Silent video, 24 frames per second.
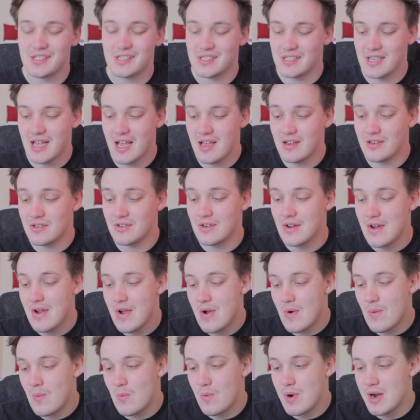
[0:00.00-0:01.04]
set,
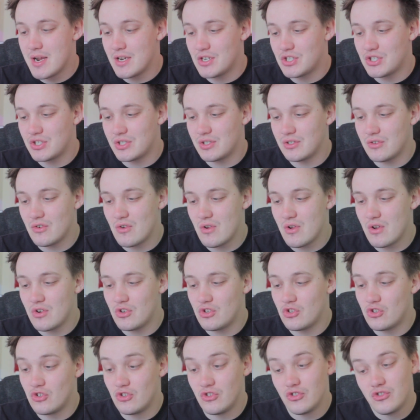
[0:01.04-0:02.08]
which
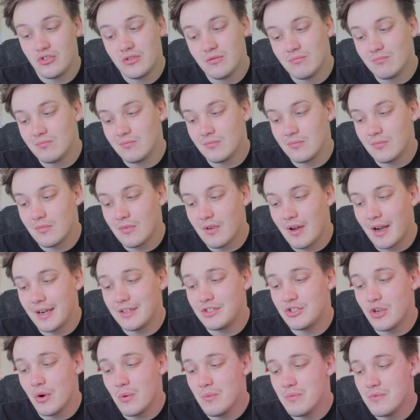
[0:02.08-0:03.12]
I
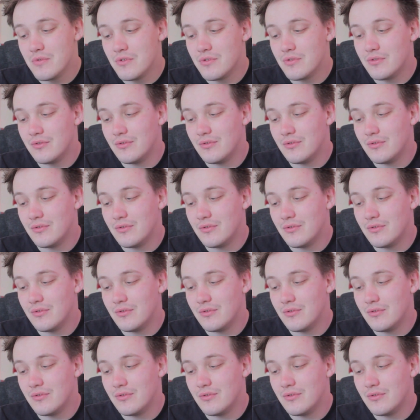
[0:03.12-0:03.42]
don't